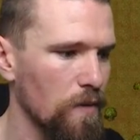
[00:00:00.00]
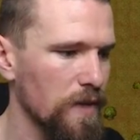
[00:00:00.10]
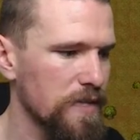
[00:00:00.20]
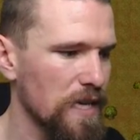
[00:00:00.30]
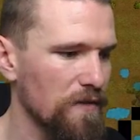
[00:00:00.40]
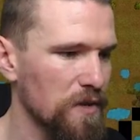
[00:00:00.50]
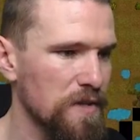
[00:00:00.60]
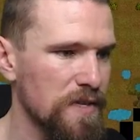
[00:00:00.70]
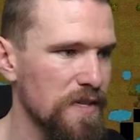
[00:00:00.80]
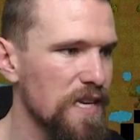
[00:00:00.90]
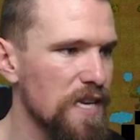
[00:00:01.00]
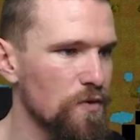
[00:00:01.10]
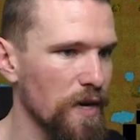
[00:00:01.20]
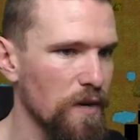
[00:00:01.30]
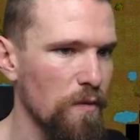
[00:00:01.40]
Let's have a sneaky
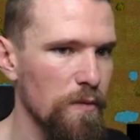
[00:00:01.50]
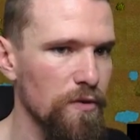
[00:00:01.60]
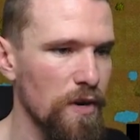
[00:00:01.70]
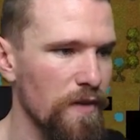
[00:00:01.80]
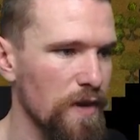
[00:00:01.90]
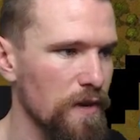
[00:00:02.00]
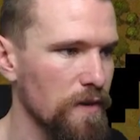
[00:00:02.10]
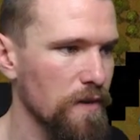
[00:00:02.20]
drink while we're driving.